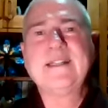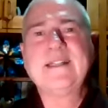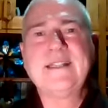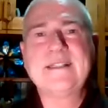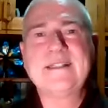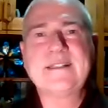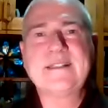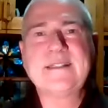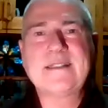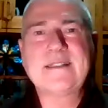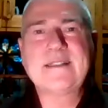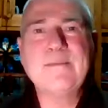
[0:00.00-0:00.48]

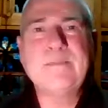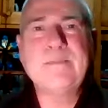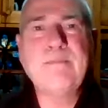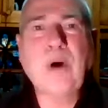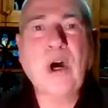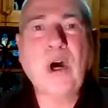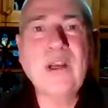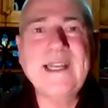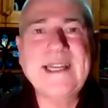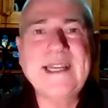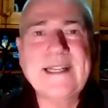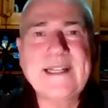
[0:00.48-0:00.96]
this is
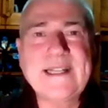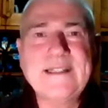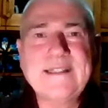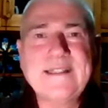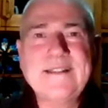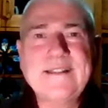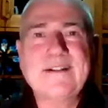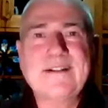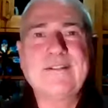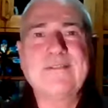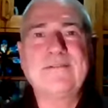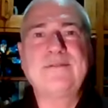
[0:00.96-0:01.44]
symbolic
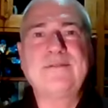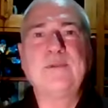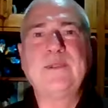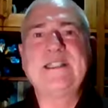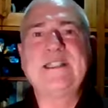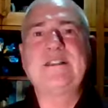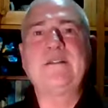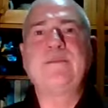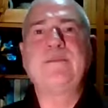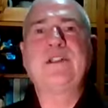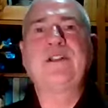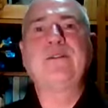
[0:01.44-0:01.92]
of
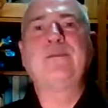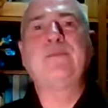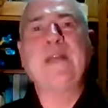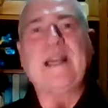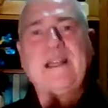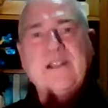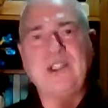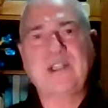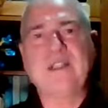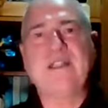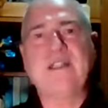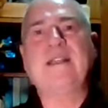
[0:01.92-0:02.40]
wisdom,
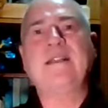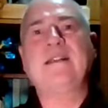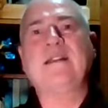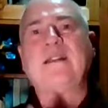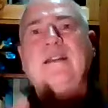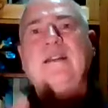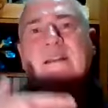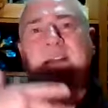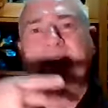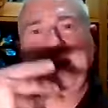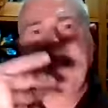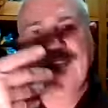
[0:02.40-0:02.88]

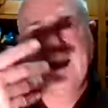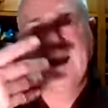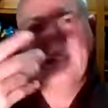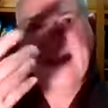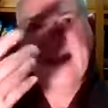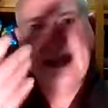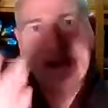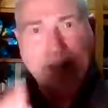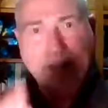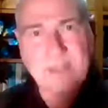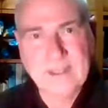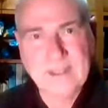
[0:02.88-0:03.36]
compassion, and
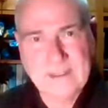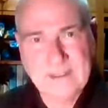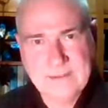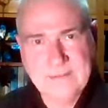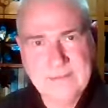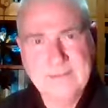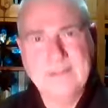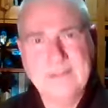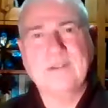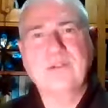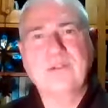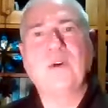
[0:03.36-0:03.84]
other
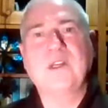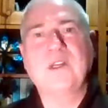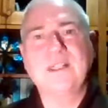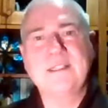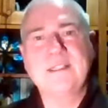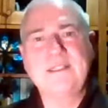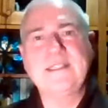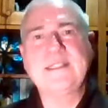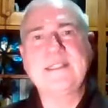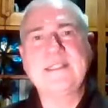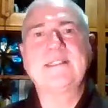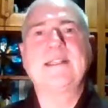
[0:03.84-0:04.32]

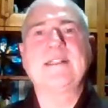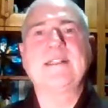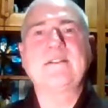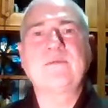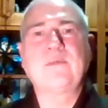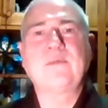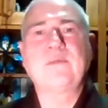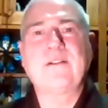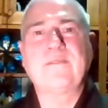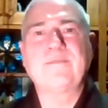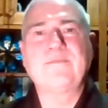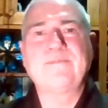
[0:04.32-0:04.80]
qualities
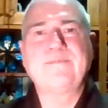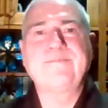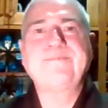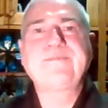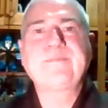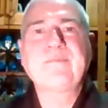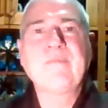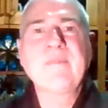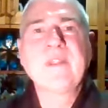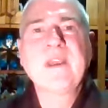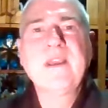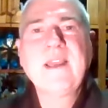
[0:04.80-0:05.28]
as well.
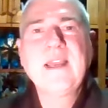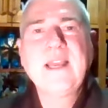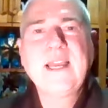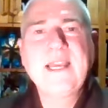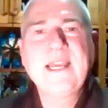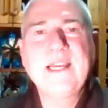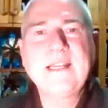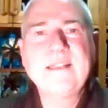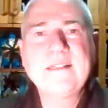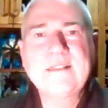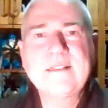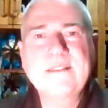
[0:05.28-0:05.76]

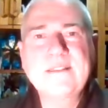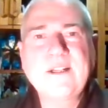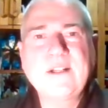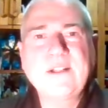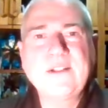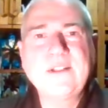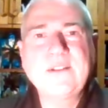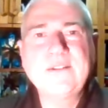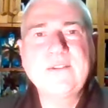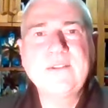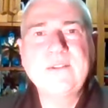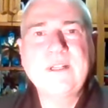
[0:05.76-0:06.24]
And
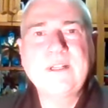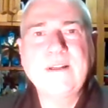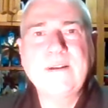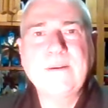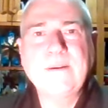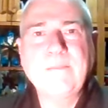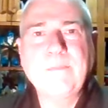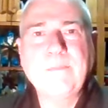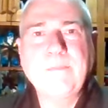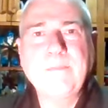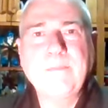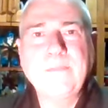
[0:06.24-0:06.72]
so
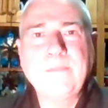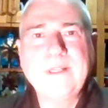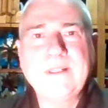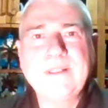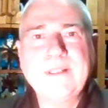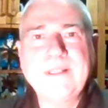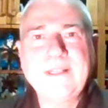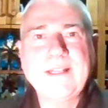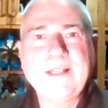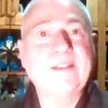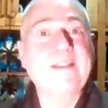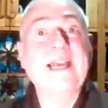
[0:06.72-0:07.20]

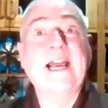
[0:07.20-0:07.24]
a